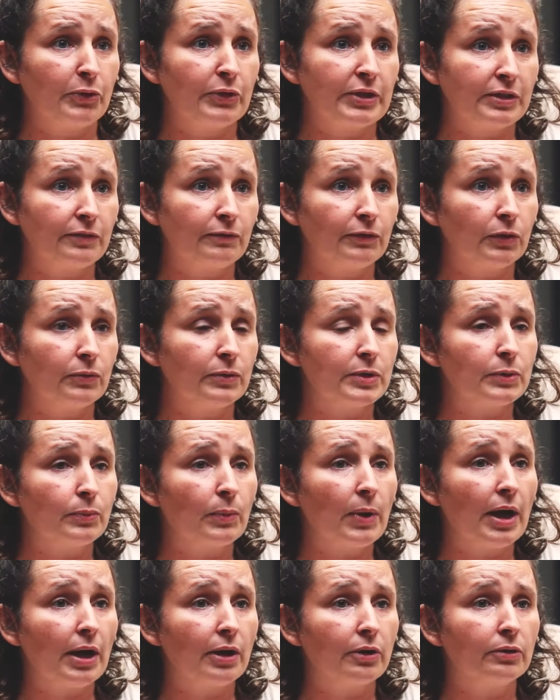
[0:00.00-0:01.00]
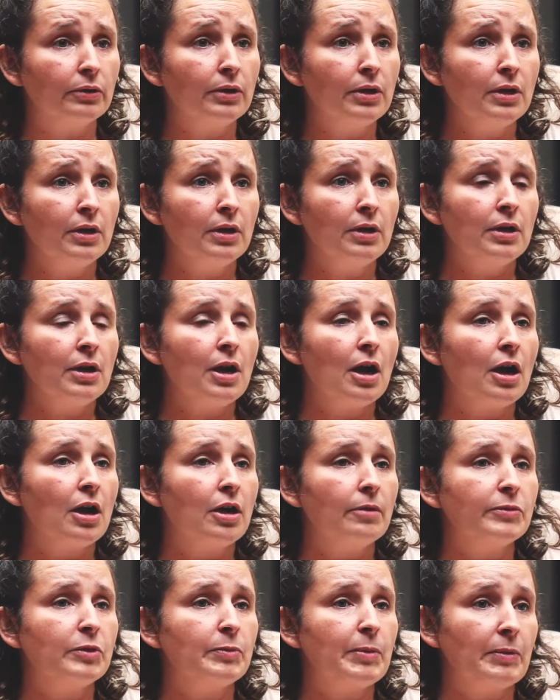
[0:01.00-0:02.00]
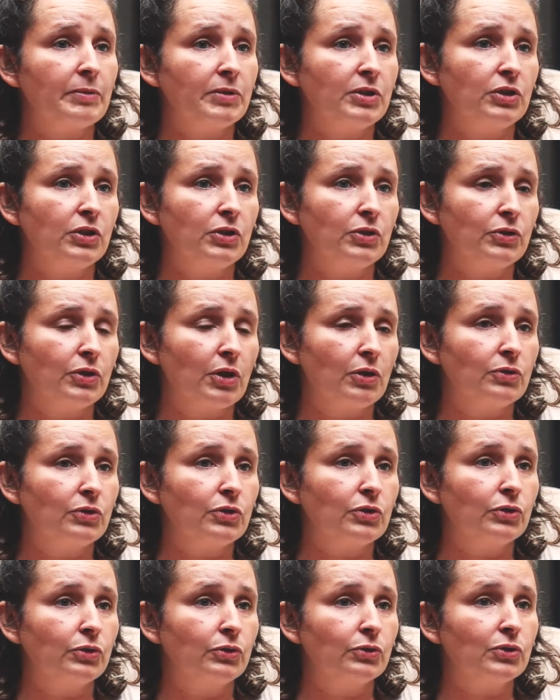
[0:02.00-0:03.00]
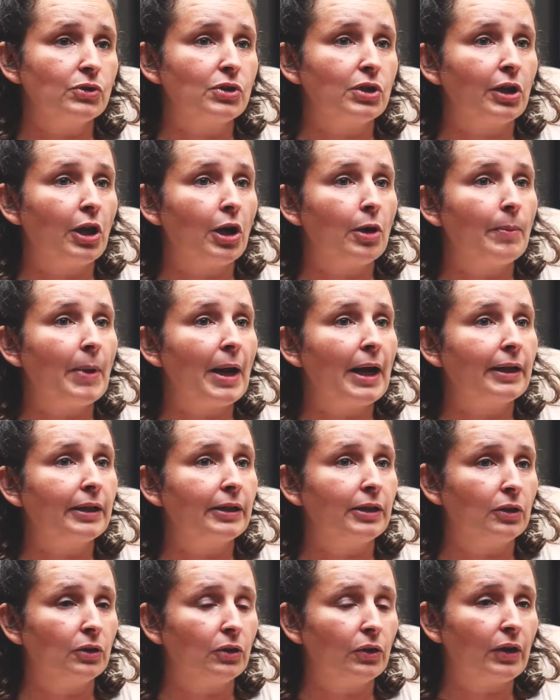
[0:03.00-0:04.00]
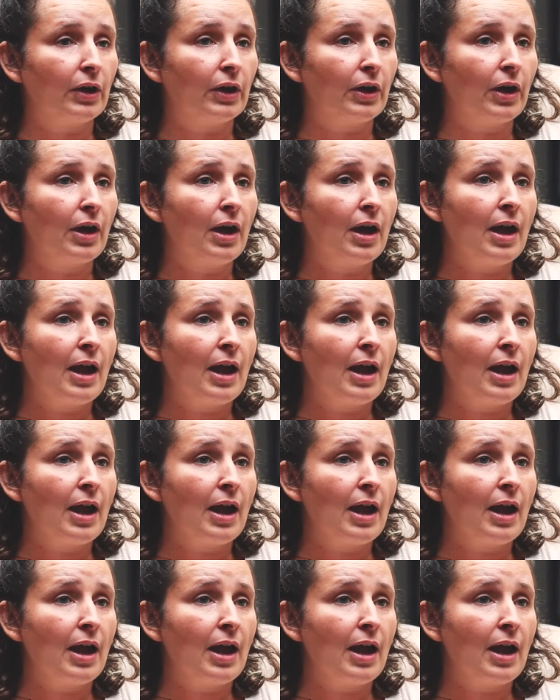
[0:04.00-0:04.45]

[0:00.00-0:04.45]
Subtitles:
point of view as well, to be able to use those tools to go back and look at